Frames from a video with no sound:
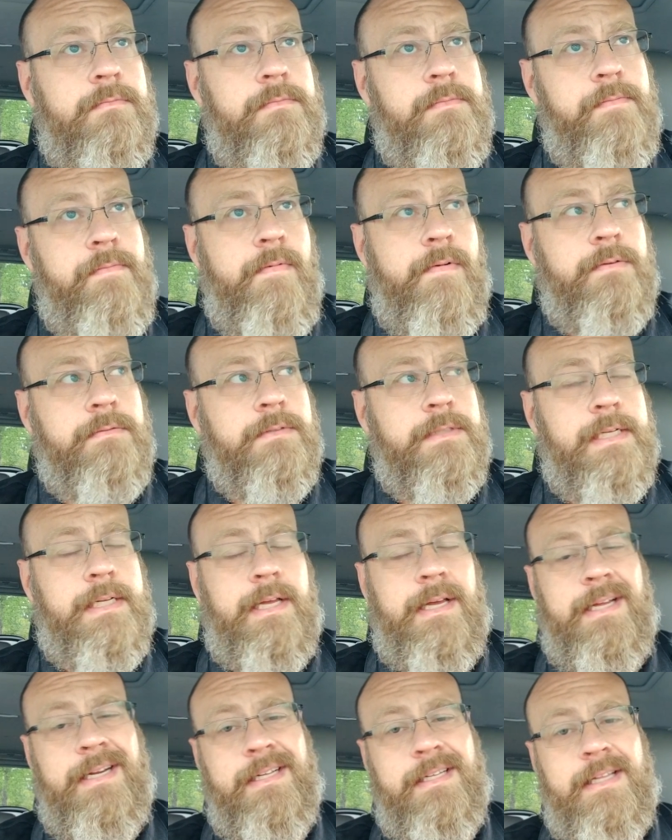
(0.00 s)
and
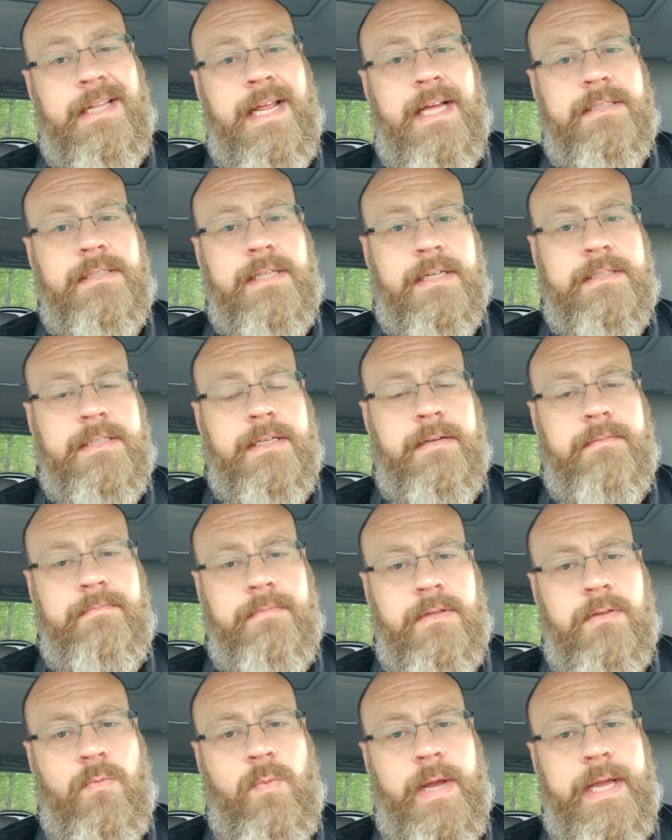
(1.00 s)
that's actually the
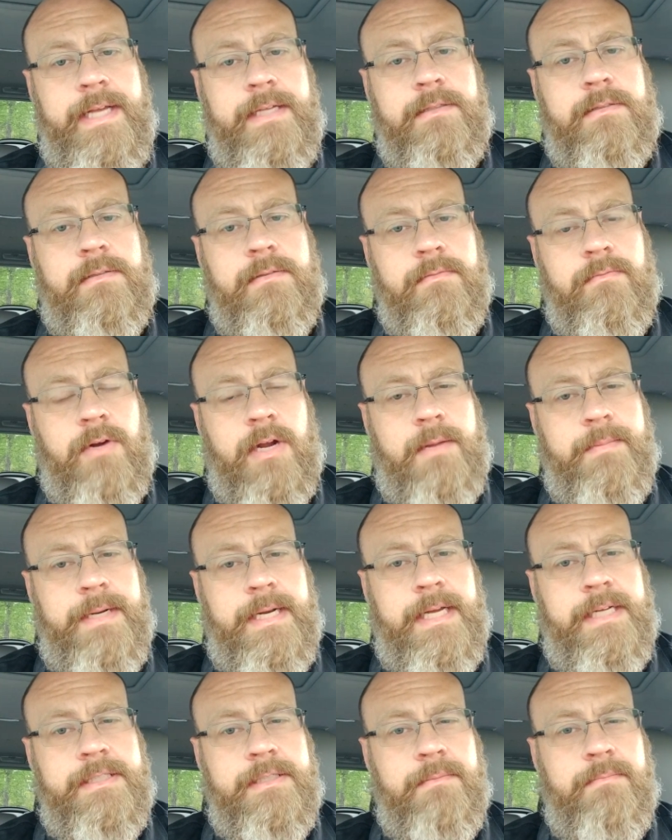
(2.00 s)
Waze recommendation
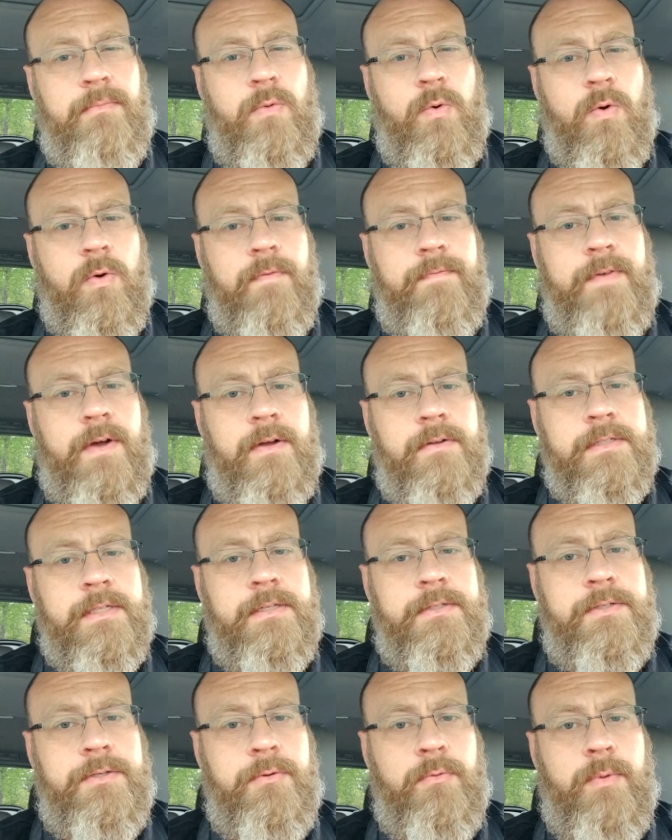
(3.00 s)
more falls into
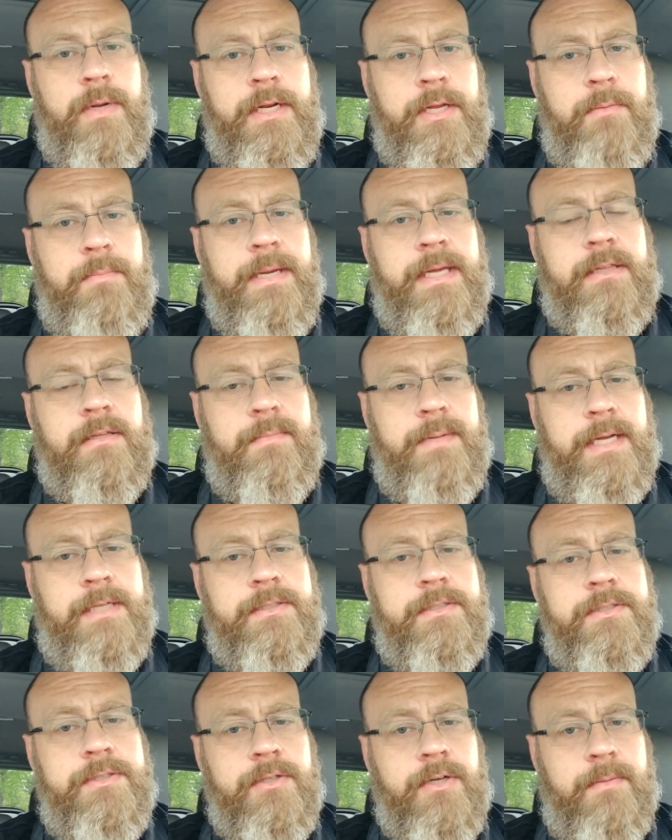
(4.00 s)
when you pick the passenger
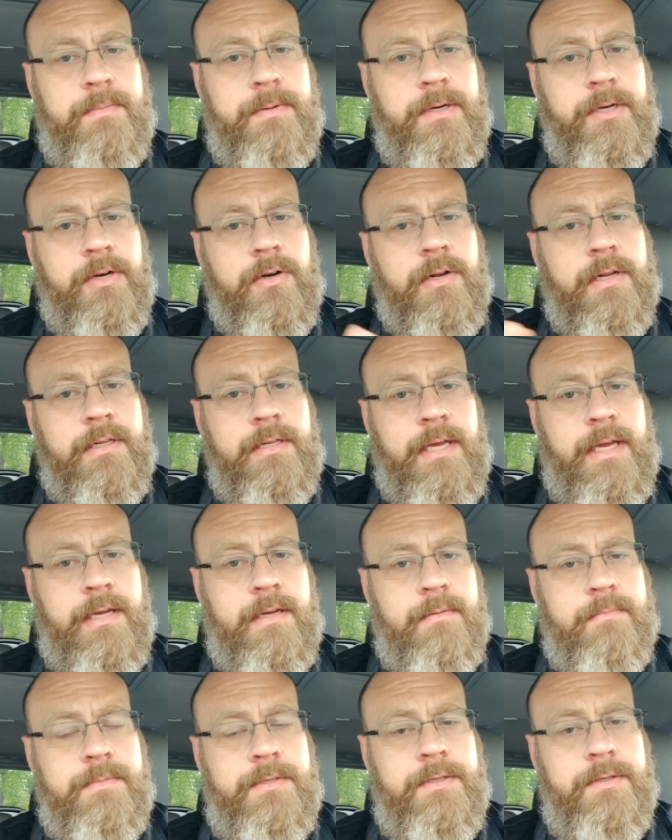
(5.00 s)
up and you're going to take them
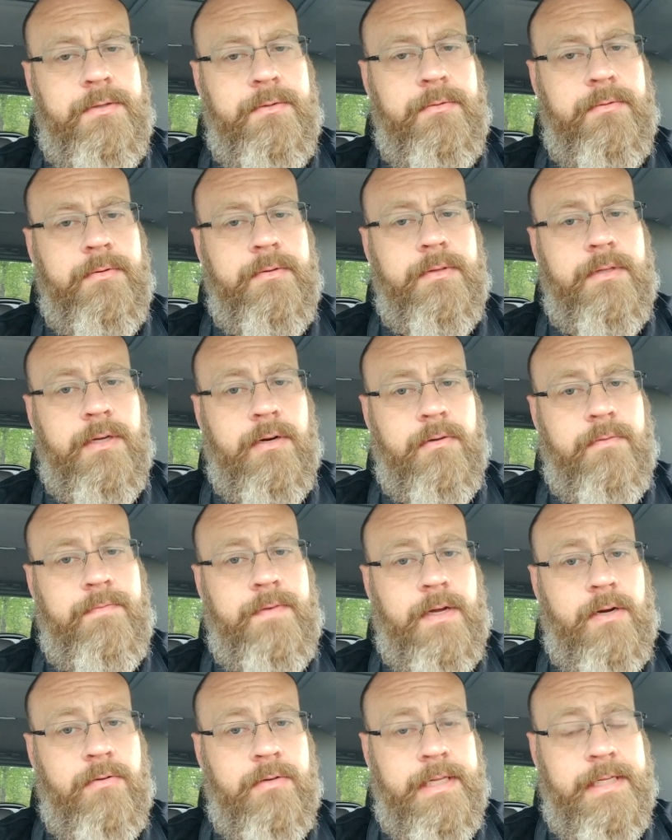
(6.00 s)
to their final
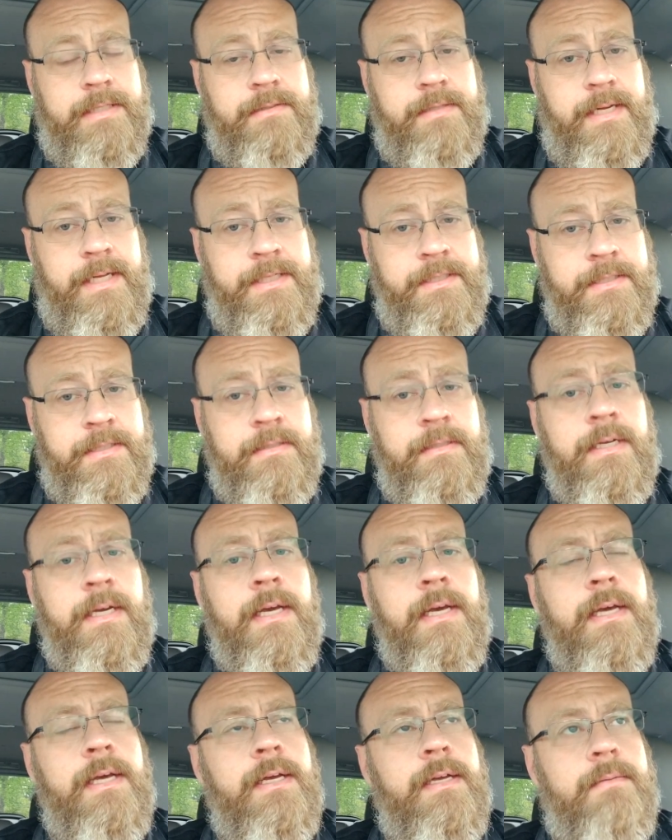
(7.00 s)
destination,
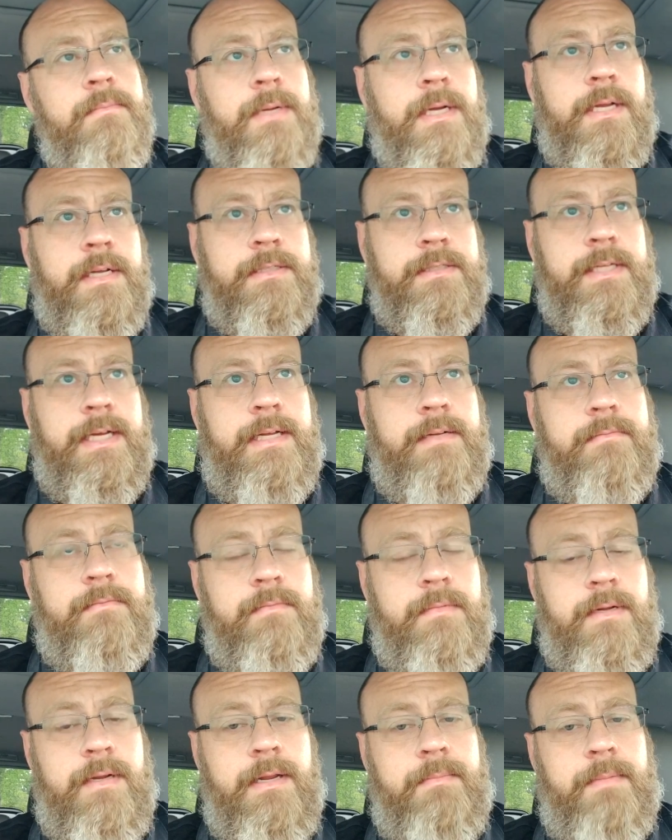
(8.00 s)
because that, in
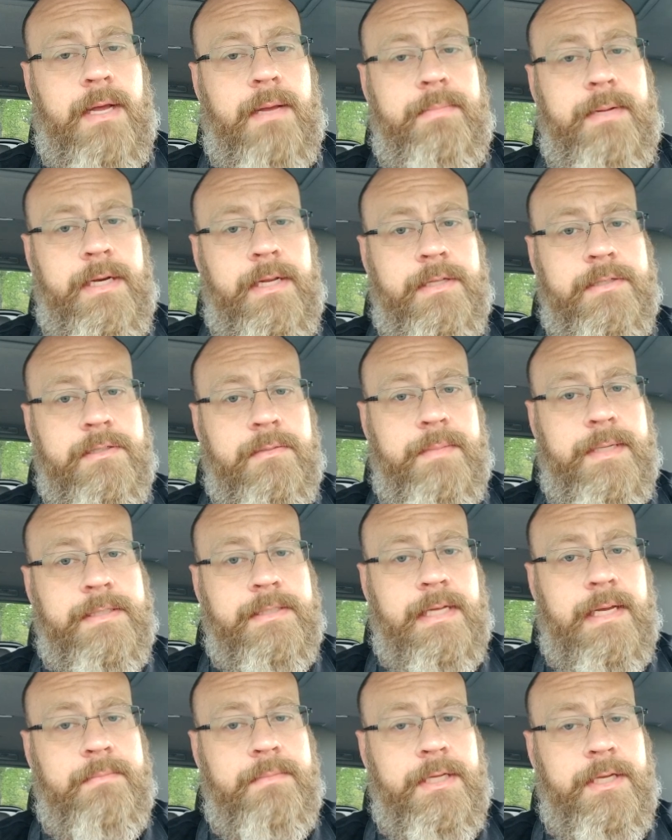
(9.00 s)
my opinion, is the best app to
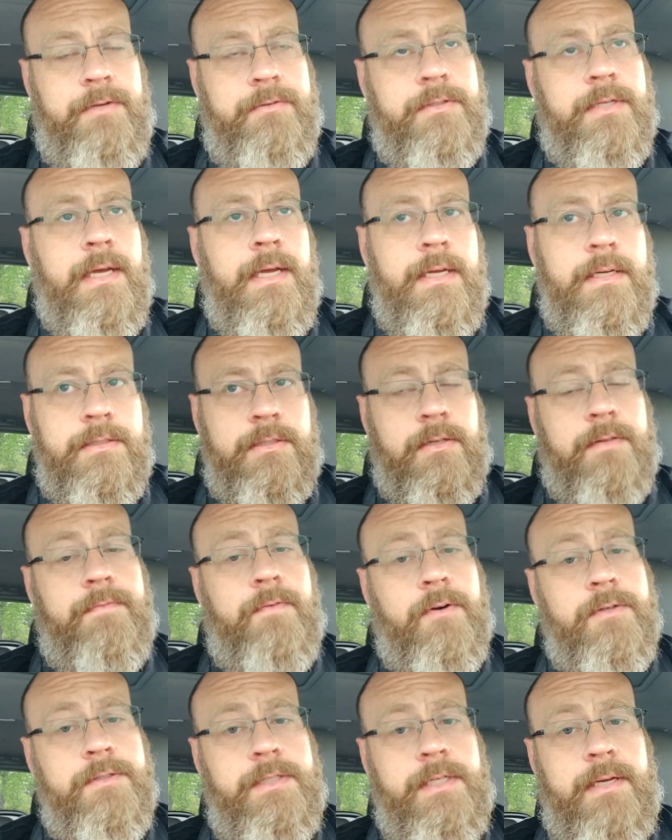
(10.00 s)
use. So the first
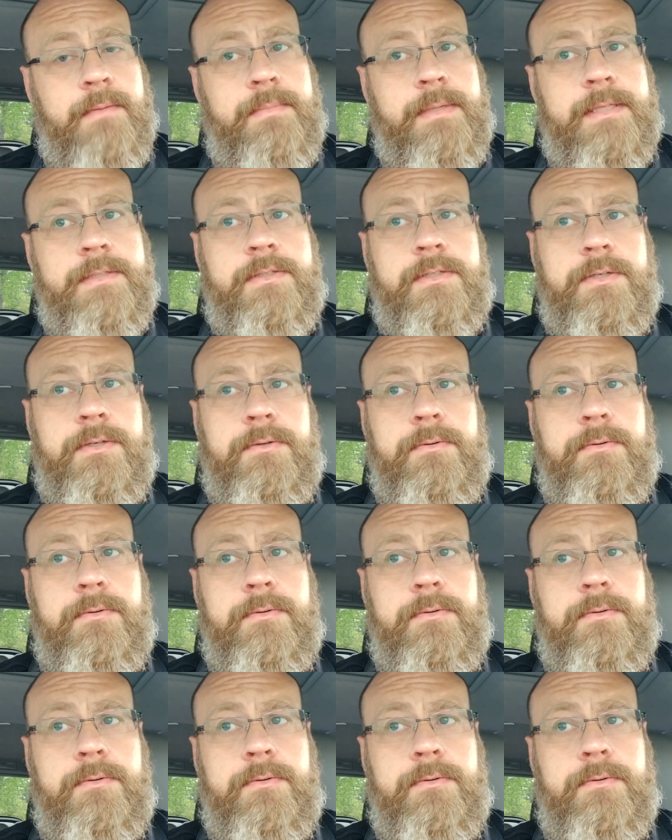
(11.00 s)
tip is to